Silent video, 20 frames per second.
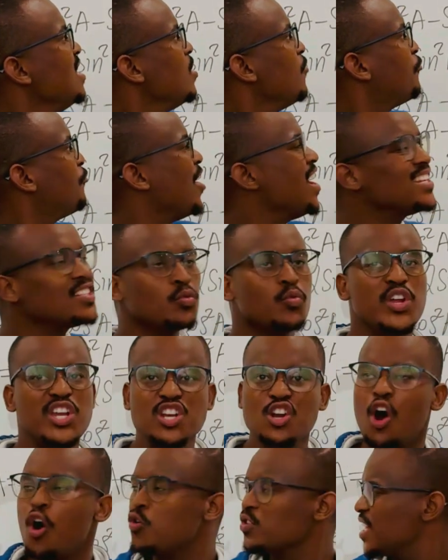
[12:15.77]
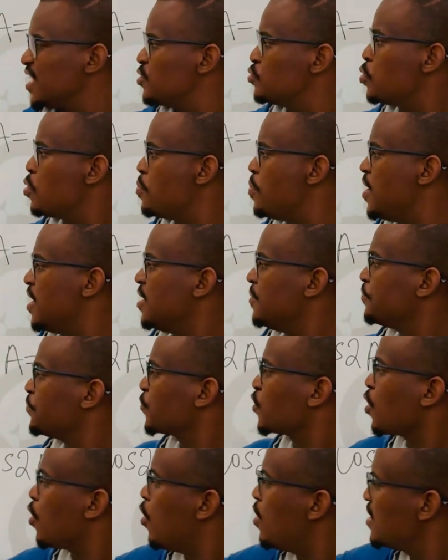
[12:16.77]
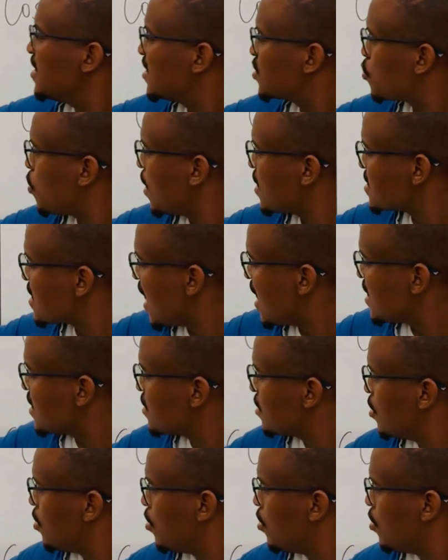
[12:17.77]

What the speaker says: first we know that it will be on this quadrant,